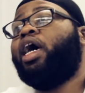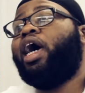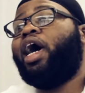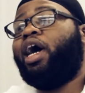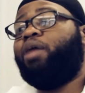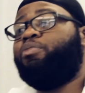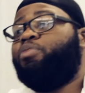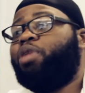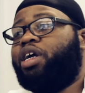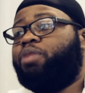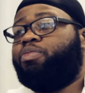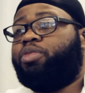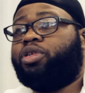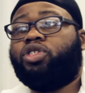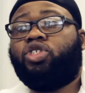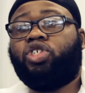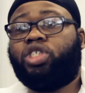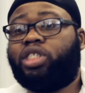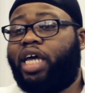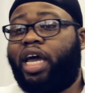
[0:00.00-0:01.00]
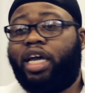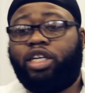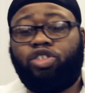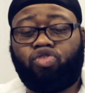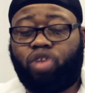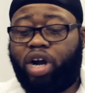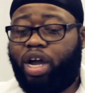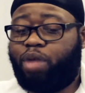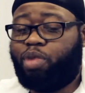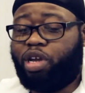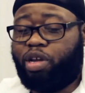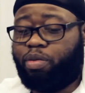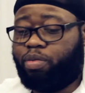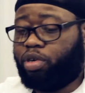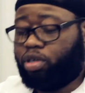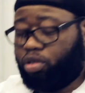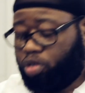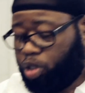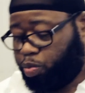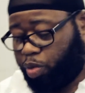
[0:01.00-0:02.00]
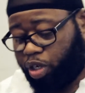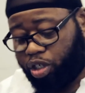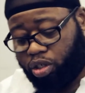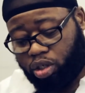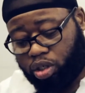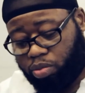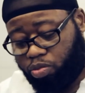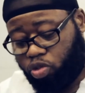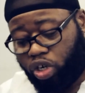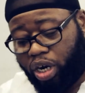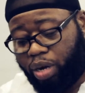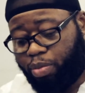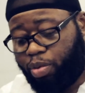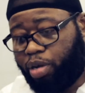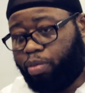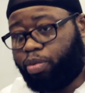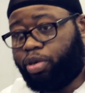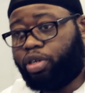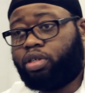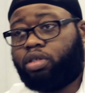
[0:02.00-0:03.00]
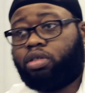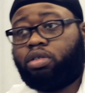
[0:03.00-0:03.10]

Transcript: Add paper. Just add dry paper. Sprinkle some dry paper.